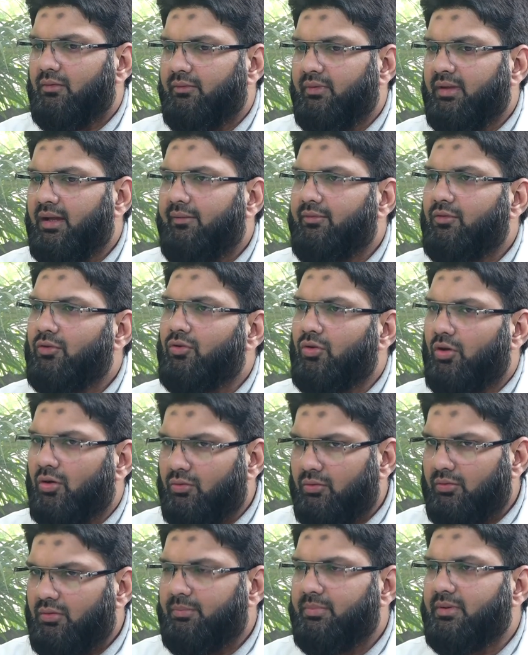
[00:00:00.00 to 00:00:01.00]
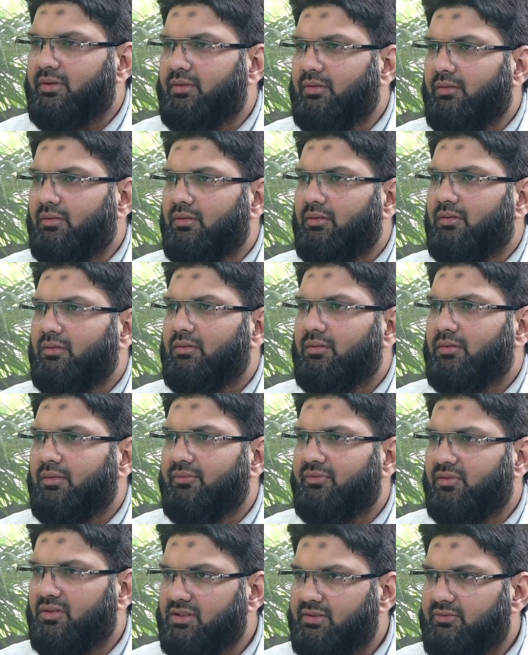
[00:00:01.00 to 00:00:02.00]
We have to talk to the patient.
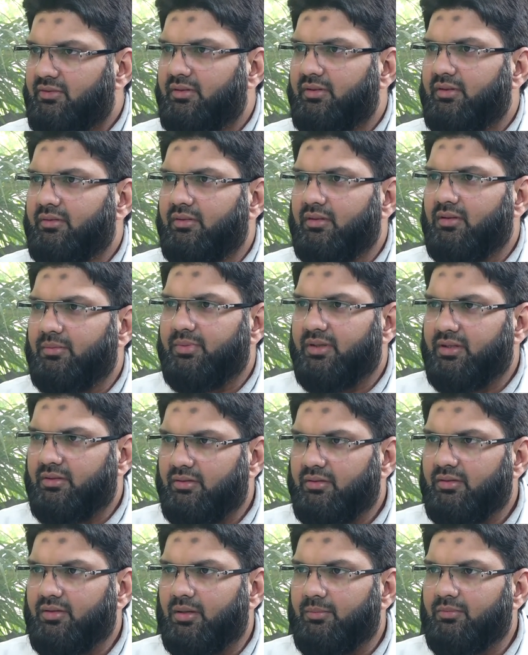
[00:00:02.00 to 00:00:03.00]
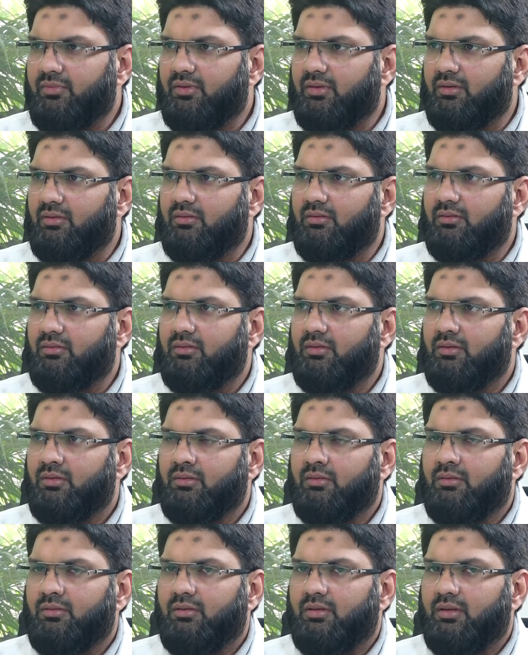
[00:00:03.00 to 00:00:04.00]
The first visit, when the patient comes in,
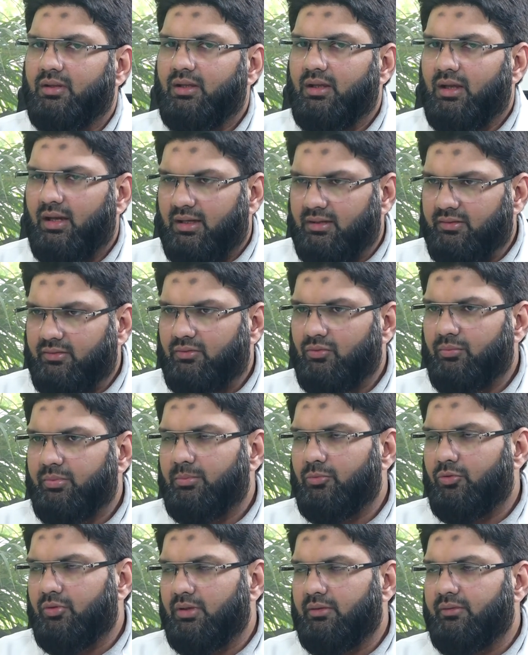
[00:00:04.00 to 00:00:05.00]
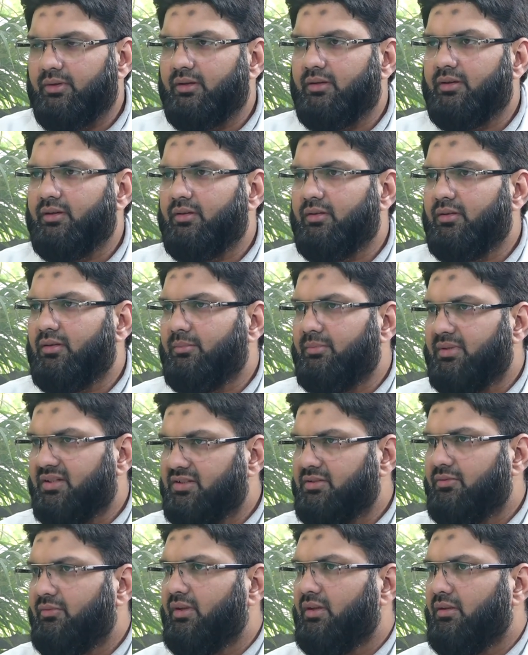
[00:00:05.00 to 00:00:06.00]
he has to be motivated in the
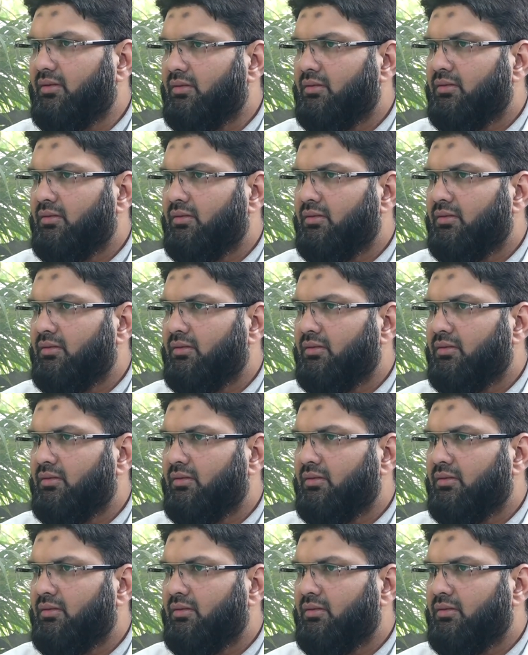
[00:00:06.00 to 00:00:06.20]
best way,